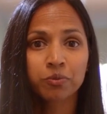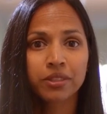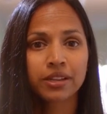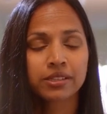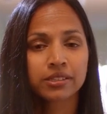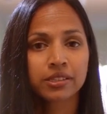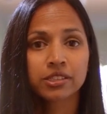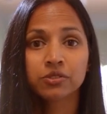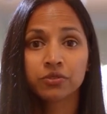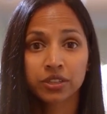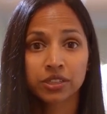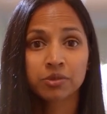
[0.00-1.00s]
that assists
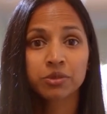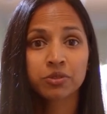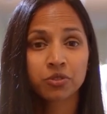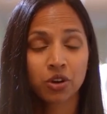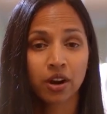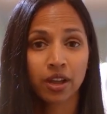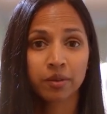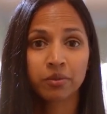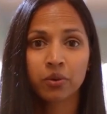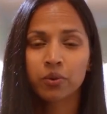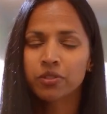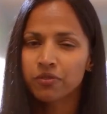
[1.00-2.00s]
victims of crime
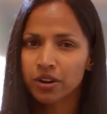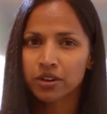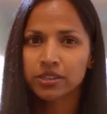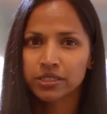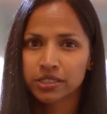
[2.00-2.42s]
with various